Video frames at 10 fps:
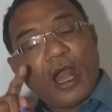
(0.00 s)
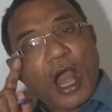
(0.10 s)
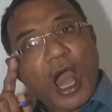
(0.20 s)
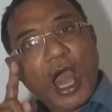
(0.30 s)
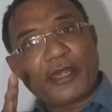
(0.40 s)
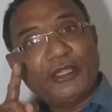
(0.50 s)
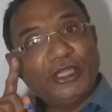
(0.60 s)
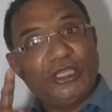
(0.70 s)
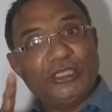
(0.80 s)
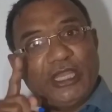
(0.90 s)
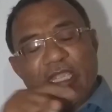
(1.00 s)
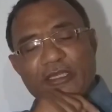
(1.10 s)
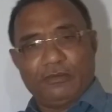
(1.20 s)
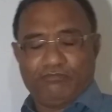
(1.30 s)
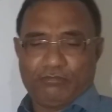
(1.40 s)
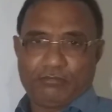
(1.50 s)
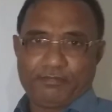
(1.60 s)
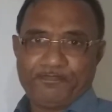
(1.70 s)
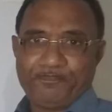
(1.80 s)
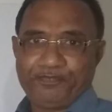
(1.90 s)
are needed.
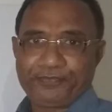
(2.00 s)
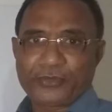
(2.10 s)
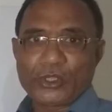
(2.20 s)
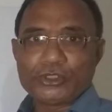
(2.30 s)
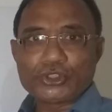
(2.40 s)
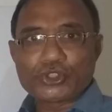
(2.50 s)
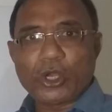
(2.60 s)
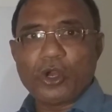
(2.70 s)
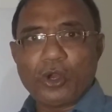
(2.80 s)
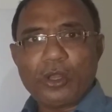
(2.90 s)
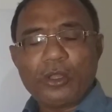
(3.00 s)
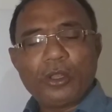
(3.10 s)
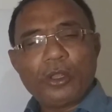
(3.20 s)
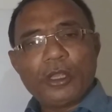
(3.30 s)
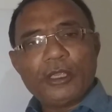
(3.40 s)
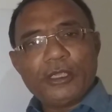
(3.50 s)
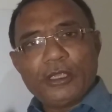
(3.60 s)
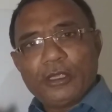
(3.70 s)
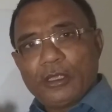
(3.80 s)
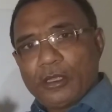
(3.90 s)
So,
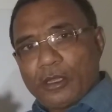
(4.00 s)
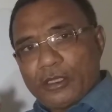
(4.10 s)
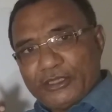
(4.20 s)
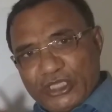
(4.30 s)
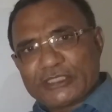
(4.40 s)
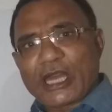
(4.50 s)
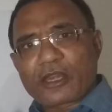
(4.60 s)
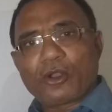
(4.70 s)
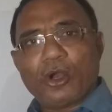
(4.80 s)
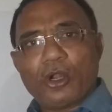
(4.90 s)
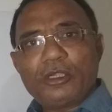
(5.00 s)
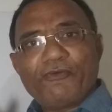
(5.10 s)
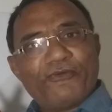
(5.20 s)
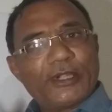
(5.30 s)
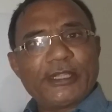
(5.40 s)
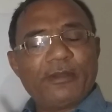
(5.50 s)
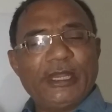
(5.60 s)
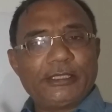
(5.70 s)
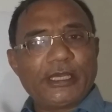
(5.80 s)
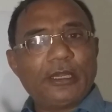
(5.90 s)
these are called
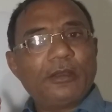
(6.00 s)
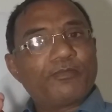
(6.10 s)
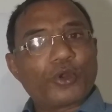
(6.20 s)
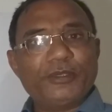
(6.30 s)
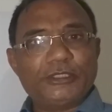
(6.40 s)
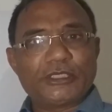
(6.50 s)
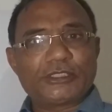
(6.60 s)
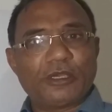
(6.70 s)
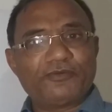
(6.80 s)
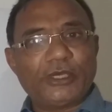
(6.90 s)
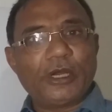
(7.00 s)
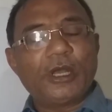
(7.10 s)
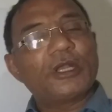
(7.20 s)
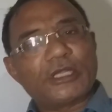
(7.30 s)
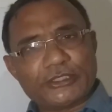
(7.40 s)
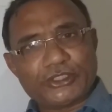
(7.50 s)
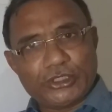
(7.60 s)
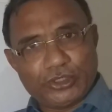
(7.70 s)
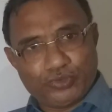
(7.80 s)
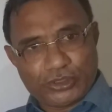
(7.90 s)
fundamental provisions of the
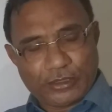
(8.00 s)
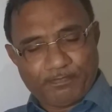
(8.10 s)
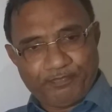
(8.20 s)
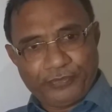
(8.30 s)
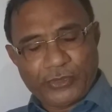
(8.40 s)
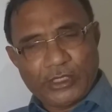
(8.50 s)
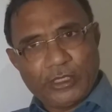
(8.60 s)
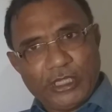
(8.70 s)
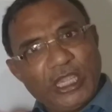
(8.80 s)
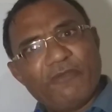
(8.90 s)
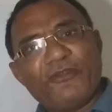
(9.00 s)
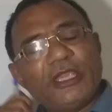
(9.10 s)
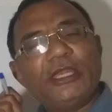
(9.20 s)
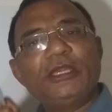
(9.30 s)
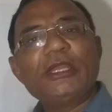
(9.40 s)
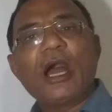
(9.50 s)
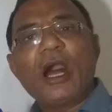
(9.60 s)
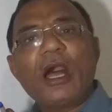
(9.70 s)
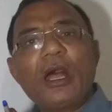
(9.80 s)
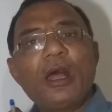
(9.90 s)
constitution. If India